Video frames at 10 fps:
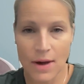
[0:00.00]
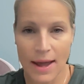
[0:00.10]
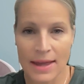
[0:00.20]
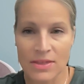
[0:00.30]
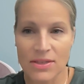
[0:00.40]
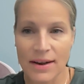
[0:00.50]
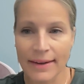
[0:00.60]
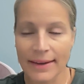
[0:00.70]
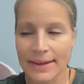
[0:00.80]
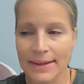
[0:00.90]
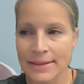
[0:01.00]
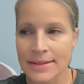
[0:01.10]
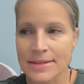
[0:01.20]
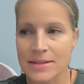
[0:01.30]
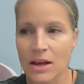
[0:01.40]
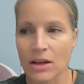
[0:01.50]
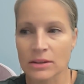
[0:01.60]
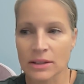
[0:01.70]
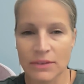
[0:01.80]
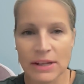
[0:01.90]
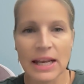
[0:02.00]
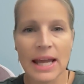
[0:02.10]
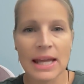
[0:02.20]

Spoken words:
and that is living